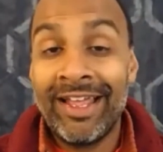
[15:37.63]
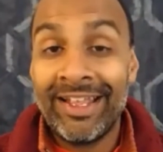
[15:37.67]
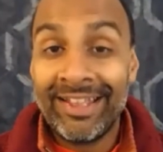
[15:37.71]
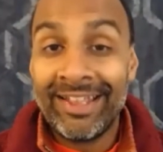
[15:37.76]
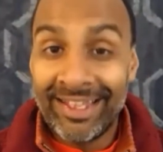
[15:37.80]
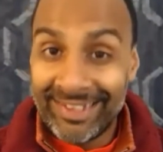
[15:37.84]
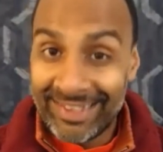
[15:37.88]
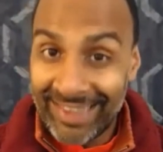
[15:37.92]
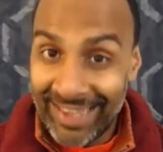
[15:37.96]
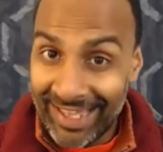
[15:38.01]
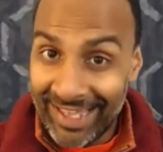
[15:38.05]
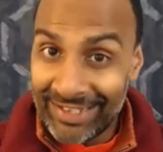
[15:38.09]

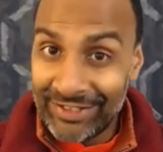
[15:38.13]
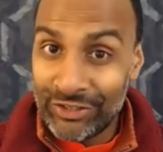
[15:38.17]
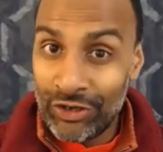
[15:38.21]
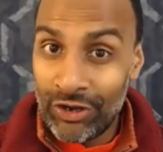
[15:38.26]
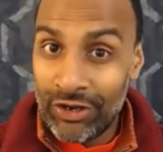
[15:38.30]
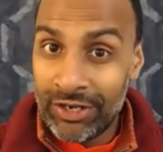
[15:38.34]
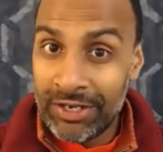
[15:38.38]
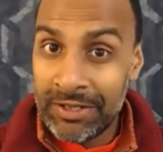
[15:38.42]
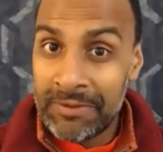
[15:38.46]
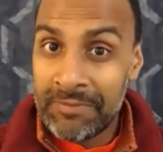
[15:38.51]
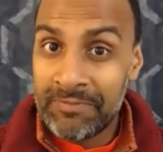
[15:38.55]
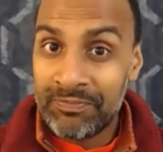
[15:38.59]
And their
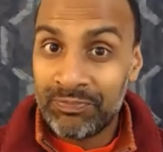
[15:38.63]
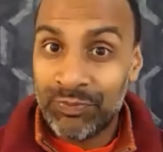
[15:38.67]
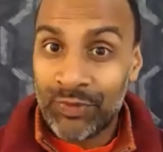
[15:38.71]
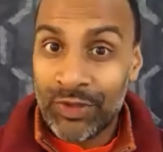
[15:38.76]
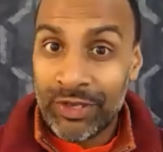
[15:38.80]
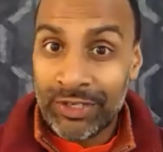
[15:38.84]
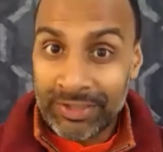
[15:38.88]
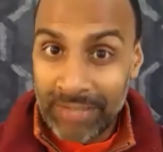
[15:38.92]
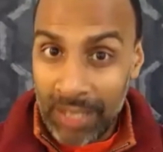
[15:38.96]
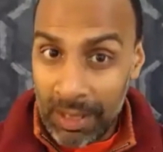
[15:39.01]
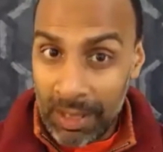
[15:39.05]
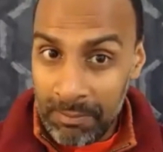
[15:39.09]
journey.
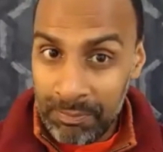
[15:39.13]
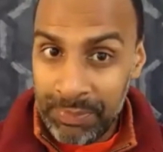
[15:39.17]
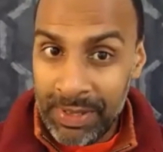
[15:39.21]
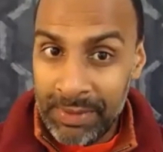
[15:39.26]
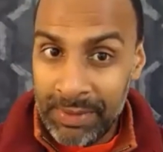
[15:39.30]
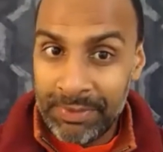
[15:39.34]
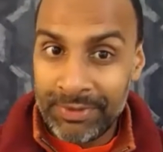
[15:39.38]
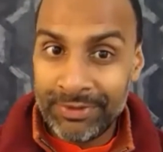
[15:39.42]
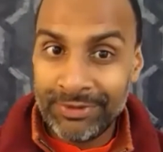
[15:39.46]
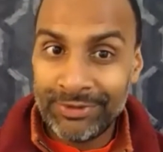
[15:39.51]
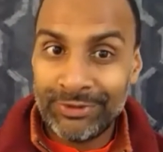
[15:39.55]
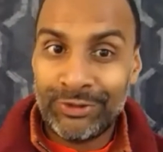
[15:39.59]
Some
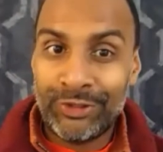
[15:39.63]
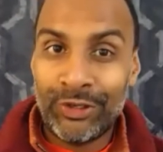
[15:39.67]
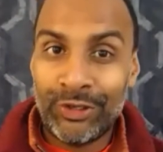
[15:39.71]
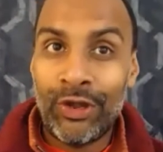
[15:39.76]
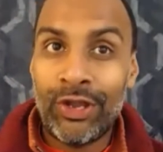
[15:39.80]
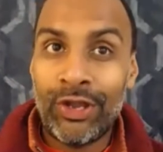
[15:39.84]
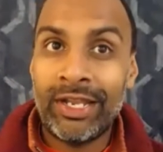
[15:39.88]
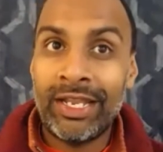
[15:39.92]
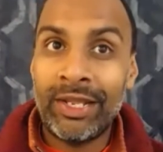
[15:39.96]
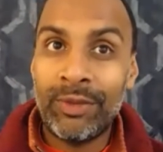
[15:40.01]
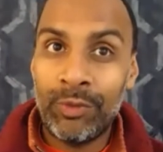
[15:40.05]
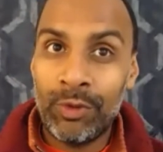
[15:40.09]
people's
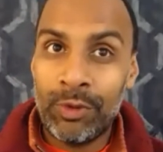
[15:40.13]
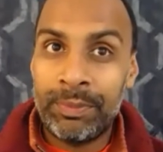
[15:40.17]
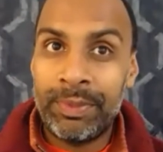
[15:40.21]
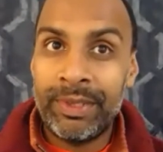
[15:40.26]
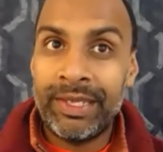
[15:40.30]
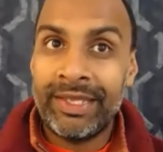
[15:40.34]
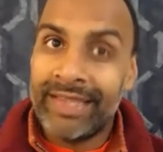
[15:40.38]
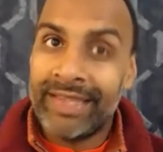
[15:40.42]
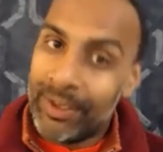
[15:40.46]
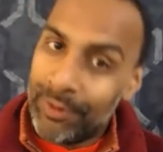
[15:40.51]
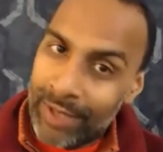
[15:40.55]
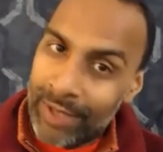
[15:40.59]
journey will
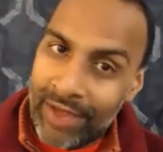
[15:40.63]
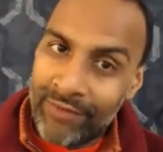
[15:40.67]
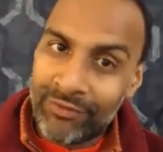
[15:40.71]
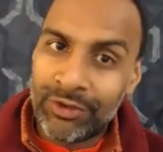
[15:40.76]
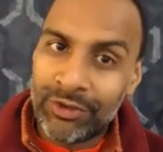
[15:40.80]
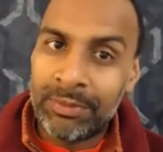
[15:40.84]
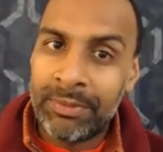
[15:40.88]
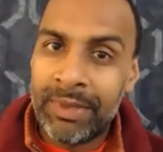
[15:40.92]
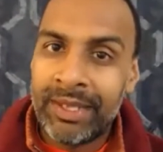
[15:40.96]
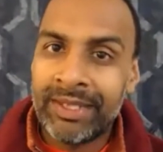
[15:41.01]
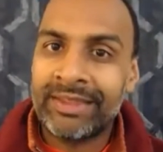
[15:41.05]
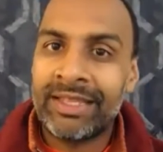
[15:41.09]
be they will have
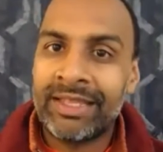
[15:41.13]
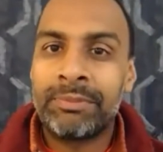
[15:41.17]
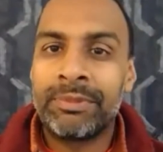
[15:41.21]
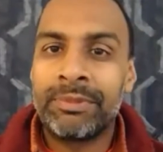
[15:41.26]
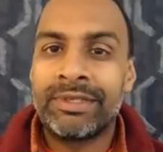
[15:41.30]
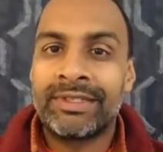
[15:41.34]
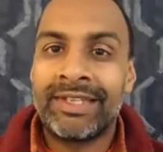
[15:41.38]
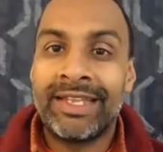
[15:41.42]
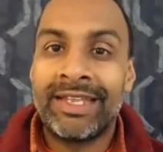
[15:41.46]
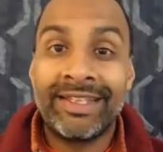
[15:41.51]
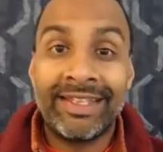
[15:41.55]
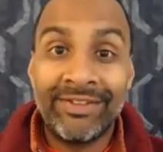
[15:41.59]
to make that
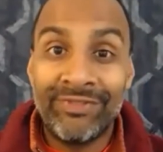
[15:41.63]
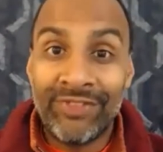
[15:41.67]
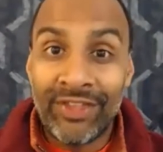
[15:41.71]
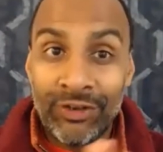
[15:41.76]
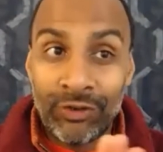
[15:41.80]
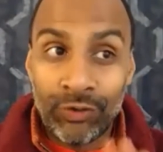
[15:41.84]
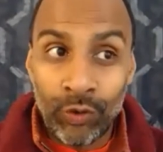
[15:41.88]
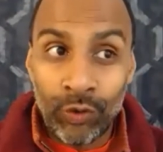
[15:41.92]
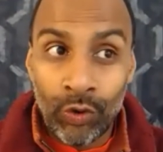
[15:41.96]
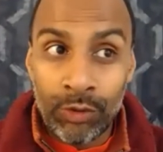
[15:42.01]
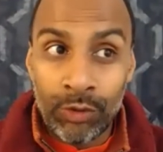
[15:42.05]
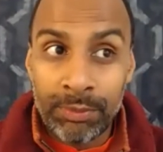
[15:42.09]
mistake. If they
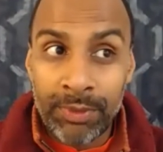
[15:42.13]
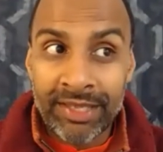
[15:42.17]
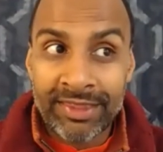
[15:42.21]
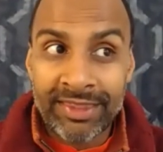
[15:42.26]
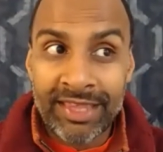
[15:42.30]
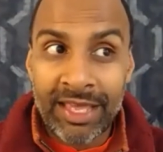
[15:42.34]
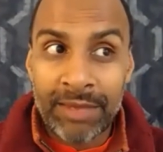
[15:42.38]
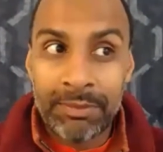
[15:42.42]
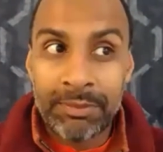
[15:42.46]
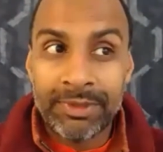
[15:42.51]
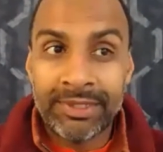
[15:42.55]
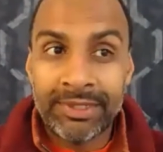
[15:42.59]
don't make
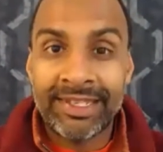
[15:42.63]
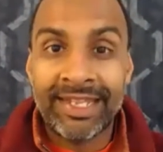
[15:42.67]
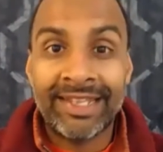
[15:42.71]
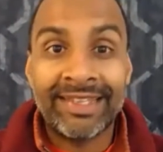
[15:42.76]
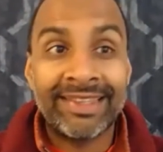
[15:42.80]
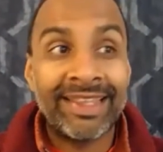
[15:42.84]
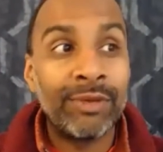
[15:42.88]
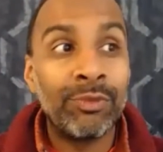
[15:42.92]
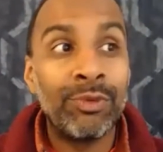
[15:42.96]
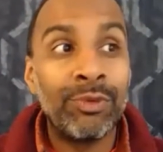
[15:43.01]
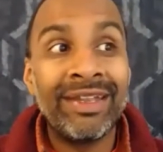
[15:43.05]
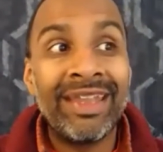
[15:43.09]
that mistake,
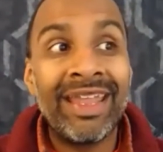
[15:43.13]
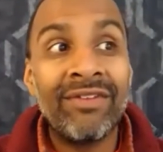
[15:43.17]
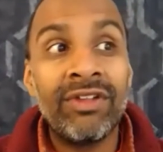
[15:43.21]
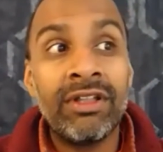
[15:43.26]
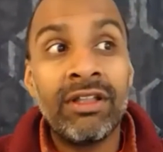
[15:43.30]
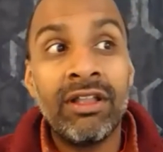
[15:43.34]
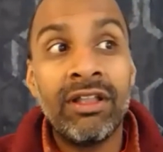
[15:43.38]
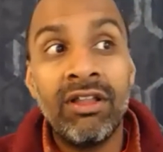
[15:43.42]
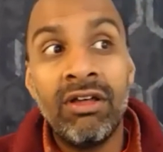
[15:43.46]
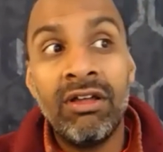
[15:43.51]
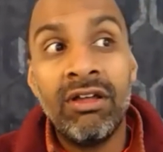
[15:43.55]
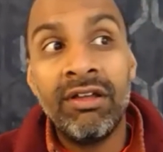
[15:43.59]
they will never
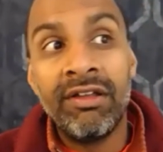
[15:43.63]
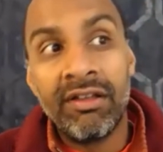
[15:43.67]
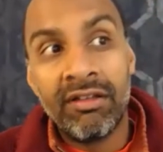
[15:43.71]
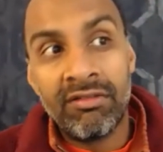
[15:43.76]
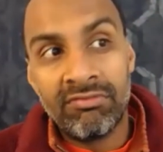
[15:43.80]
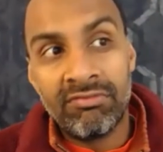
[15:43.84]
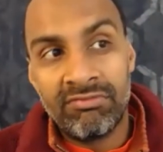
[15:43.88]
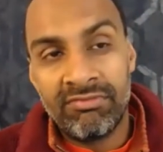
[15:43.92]
learn.